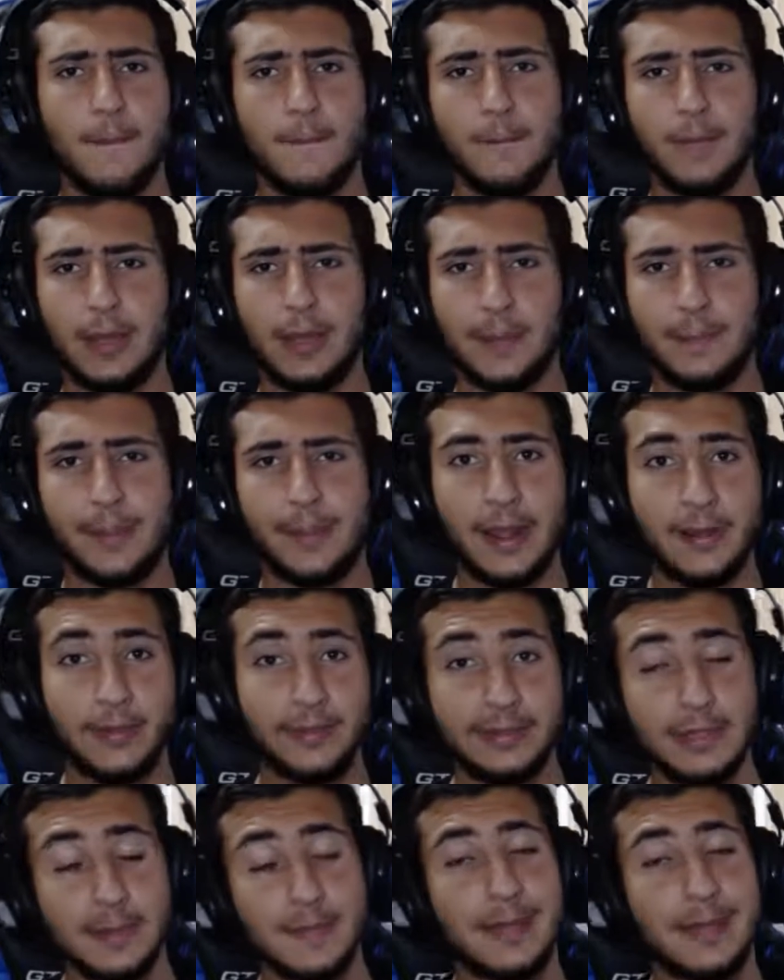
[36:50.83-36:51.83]

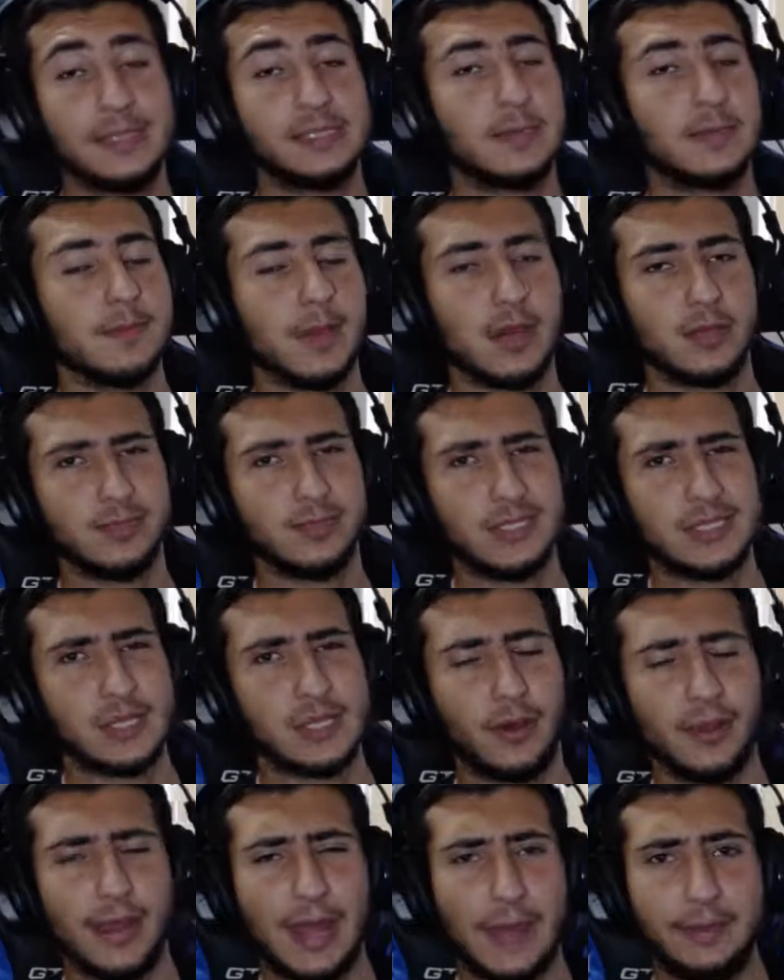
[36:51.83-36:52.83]
apparently Mason Mount is
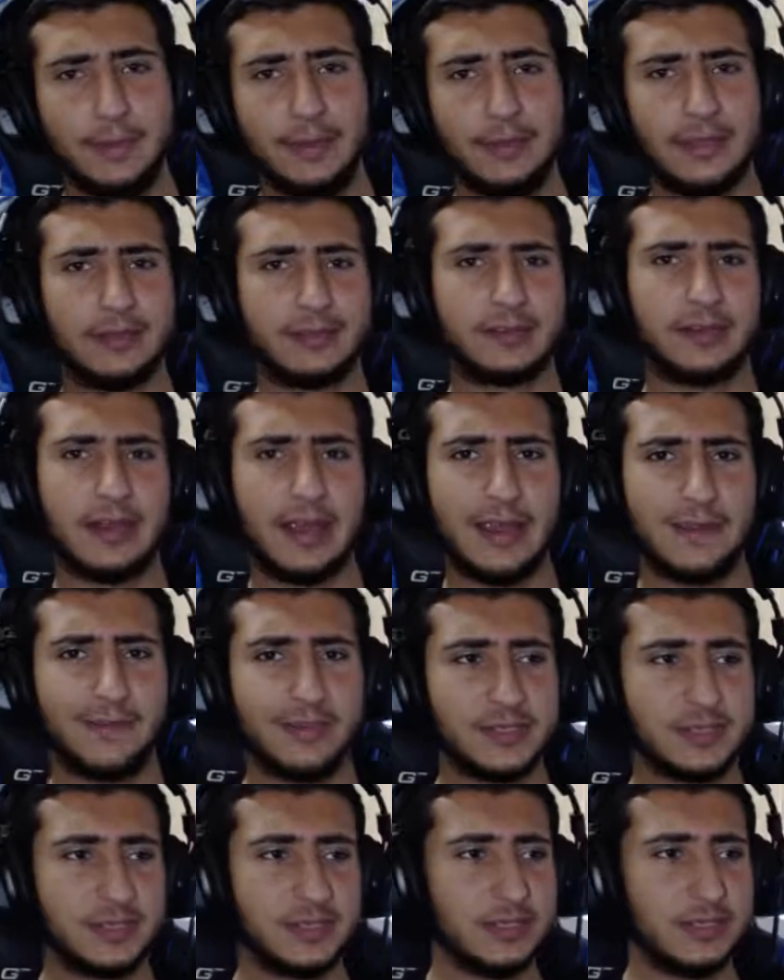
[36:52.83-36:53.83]
unhappy that Kai
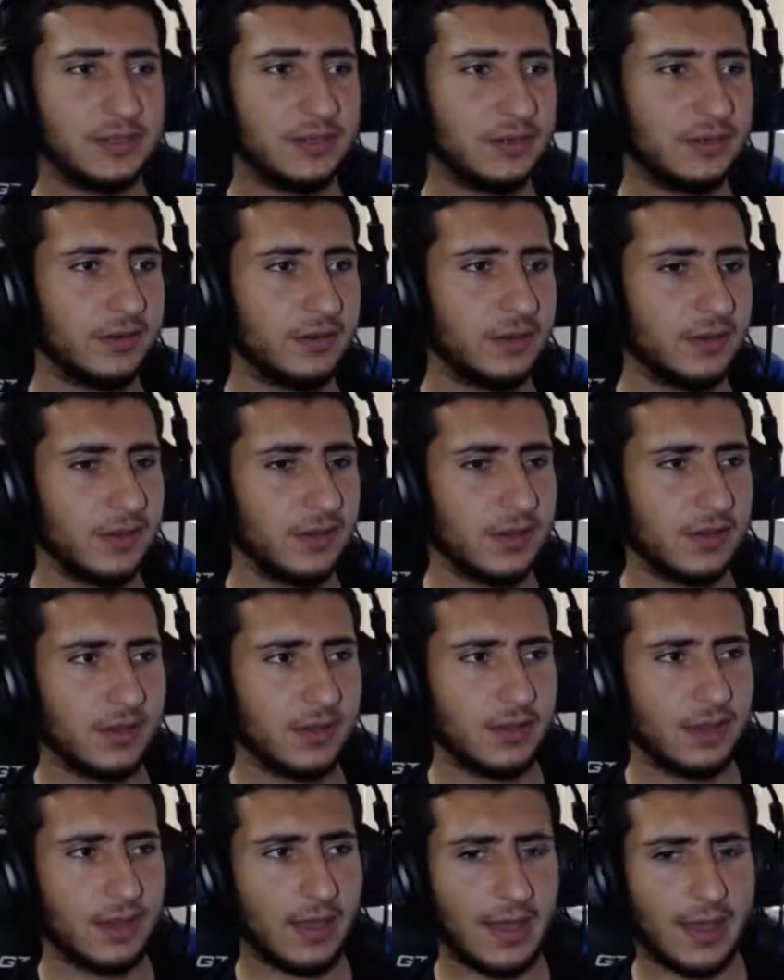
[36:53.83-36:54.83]
Havertz here,
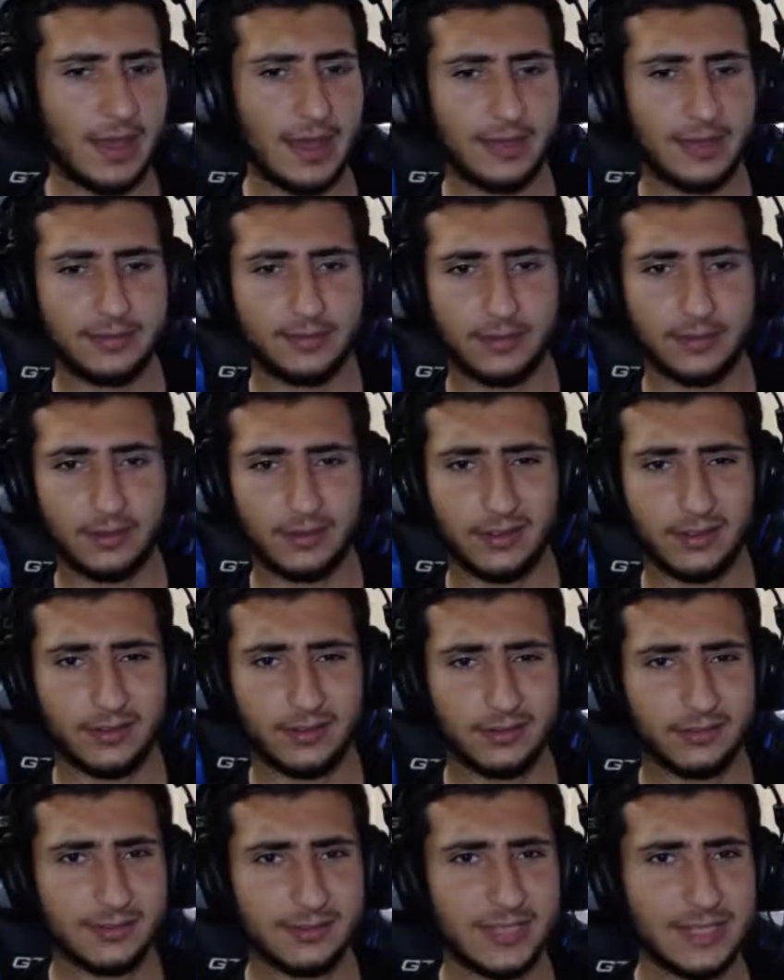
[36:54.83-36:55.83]
and
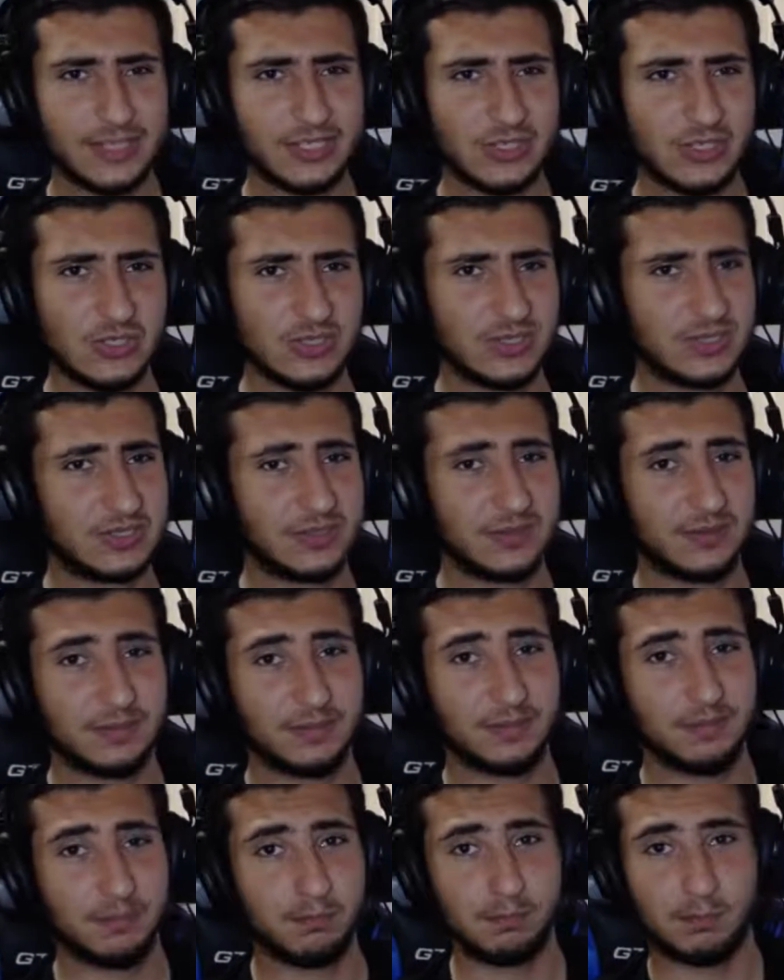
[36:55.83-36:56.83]
that's just
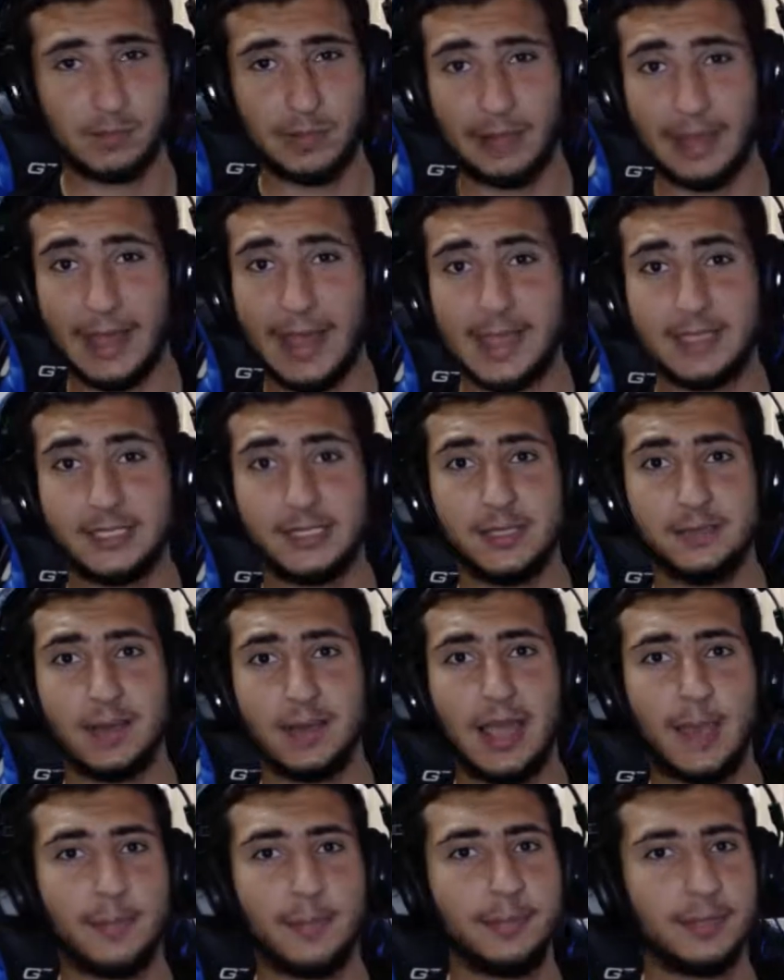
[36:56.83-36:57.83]
lies in my
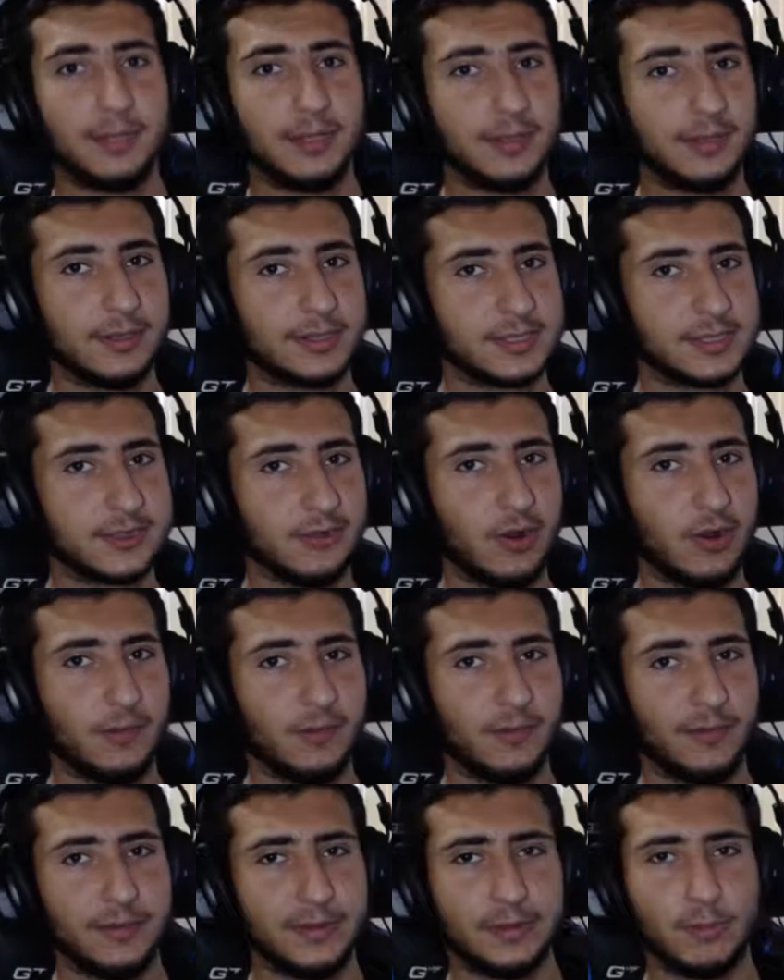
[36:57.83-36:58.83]
opinion. Straight up,
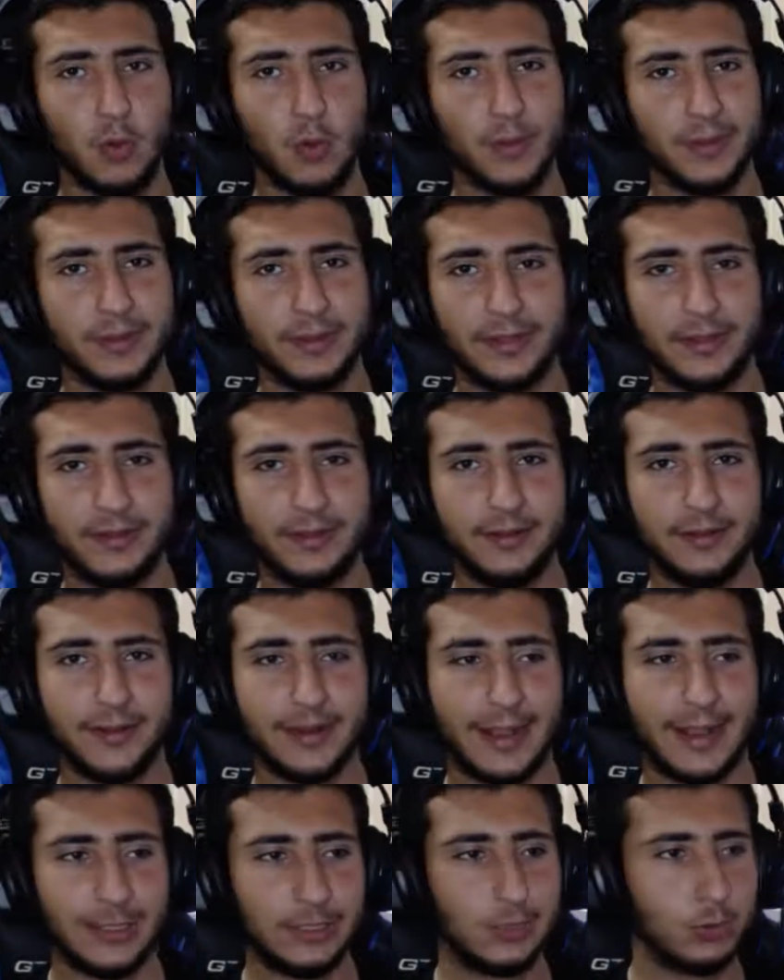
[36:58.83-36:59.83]
but the moment I heard that,
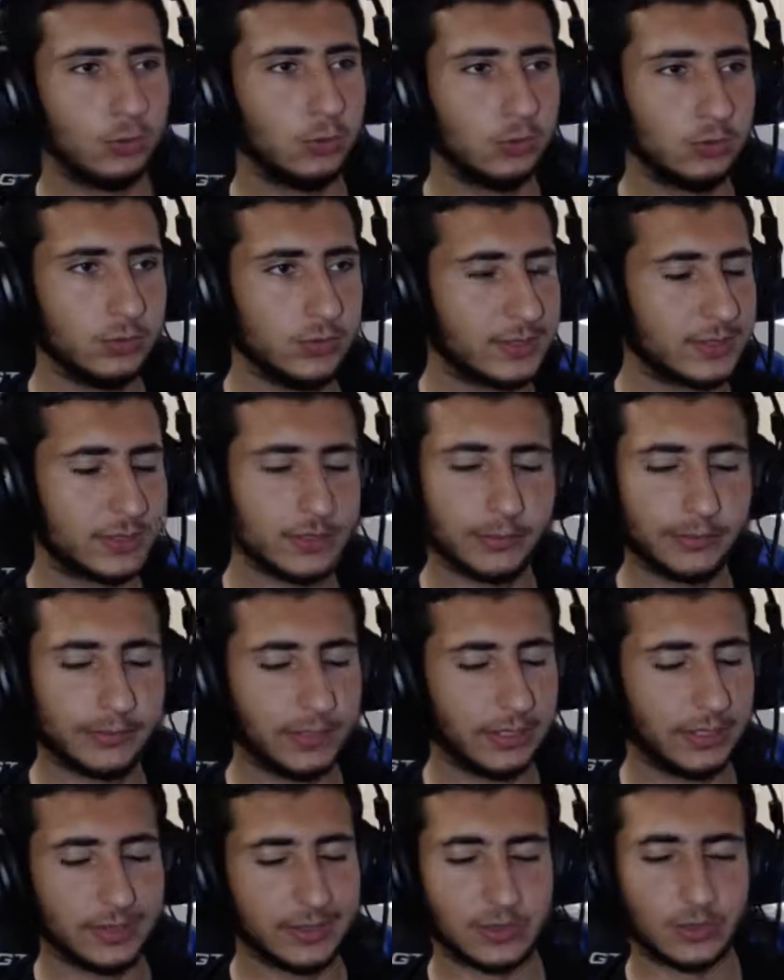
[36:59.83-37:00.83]
I knew it's
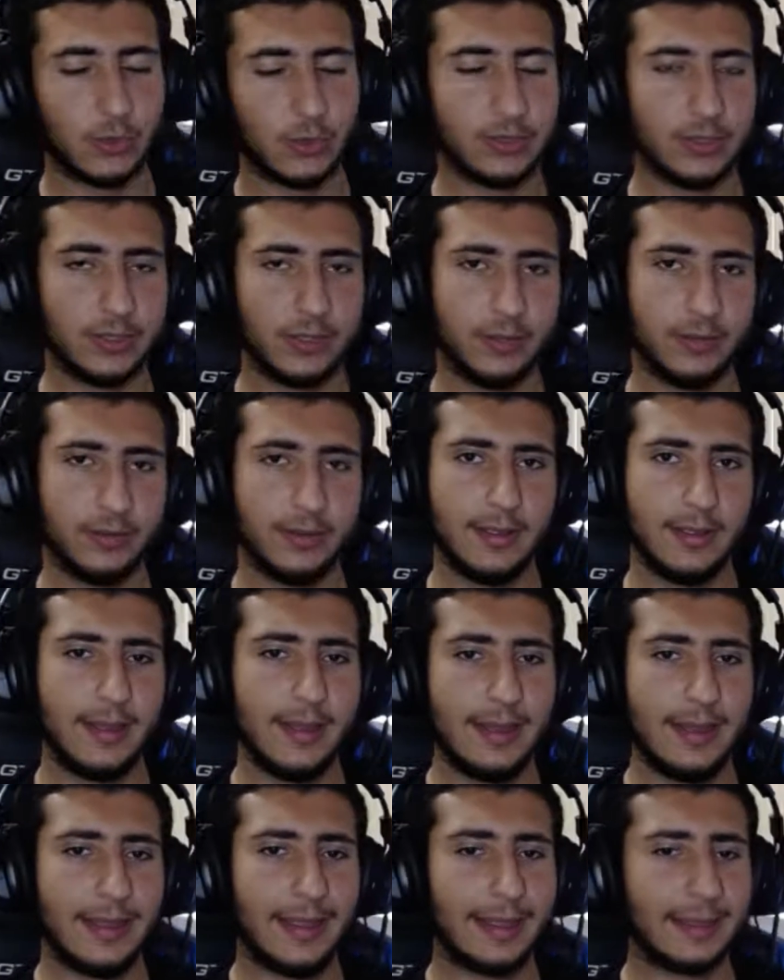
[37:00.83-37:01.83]
something else going on.
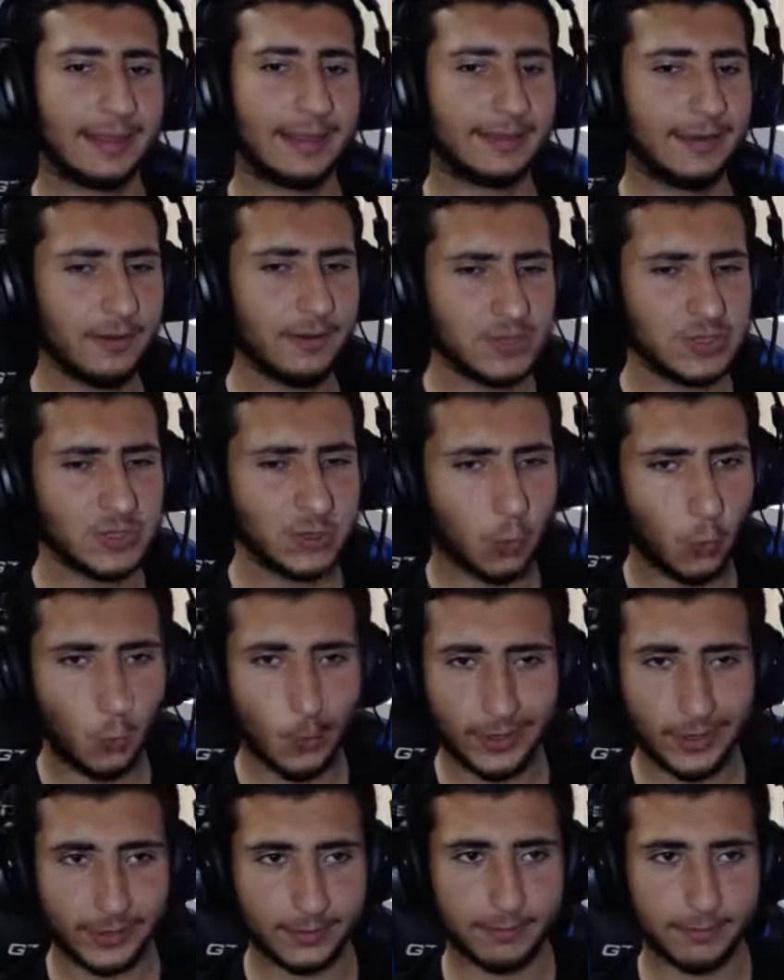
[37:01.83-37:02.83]
Like, there is no
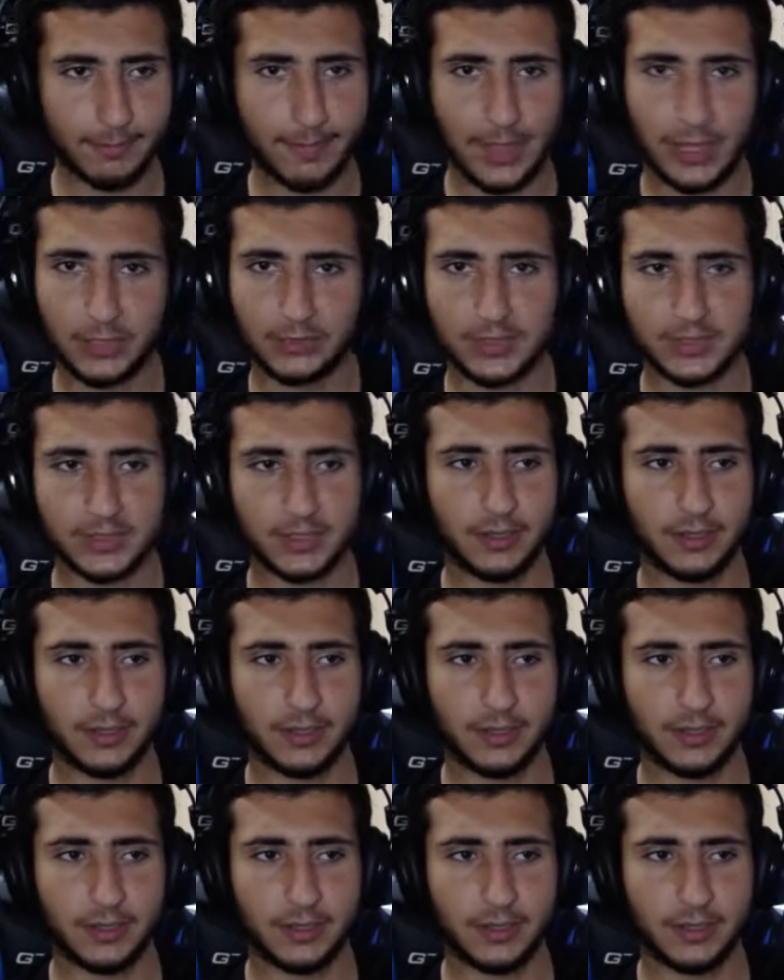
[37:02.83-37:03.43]
way Mount is